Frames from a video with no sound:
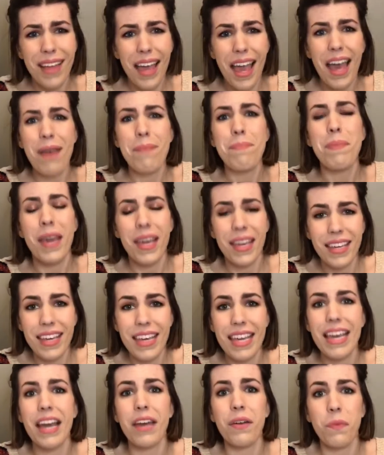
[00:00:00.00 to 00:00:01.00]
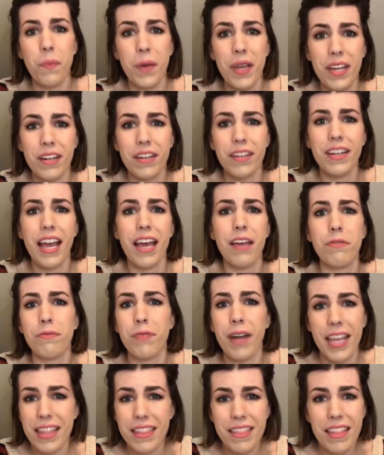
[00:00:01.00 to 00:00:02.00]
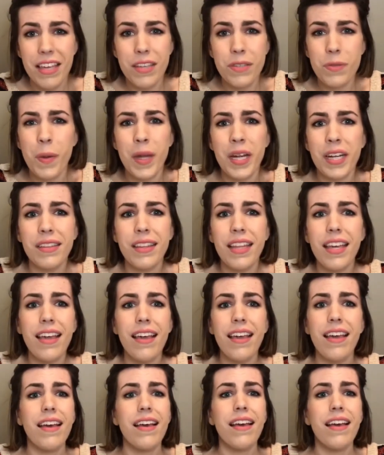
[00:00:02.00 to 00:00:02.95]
am picky and weird and rate things weirdly.